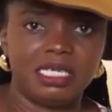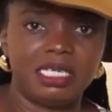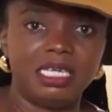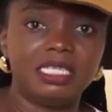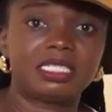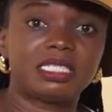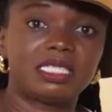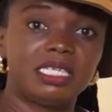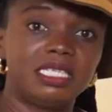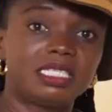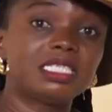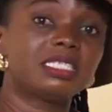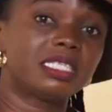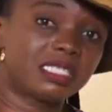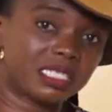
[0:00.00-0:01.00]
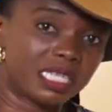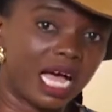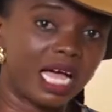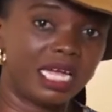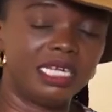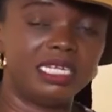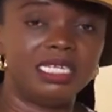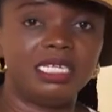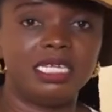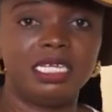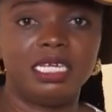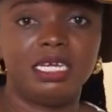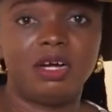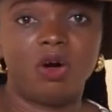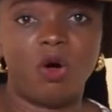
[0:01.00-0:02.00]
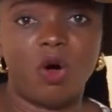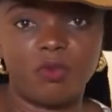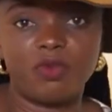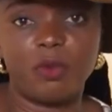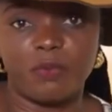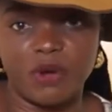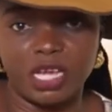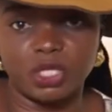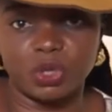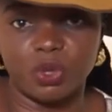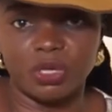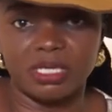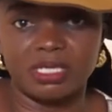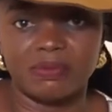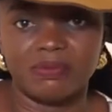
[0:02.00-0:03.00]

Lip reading: It is a sign of depression.